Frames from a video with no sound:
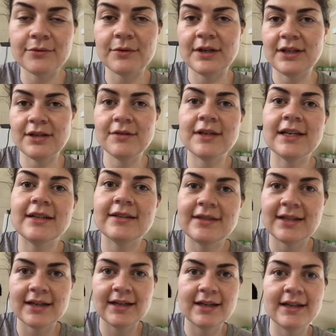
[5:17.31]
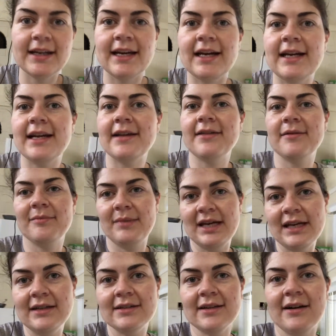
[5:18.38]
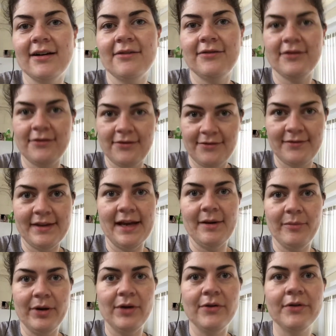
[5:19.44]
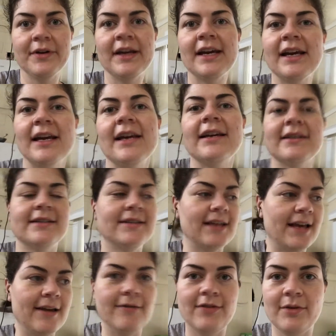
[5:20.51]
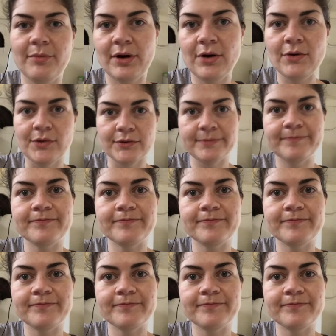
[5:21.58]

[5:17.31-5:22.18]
when you get done eating the meat off of that bone, save the bone.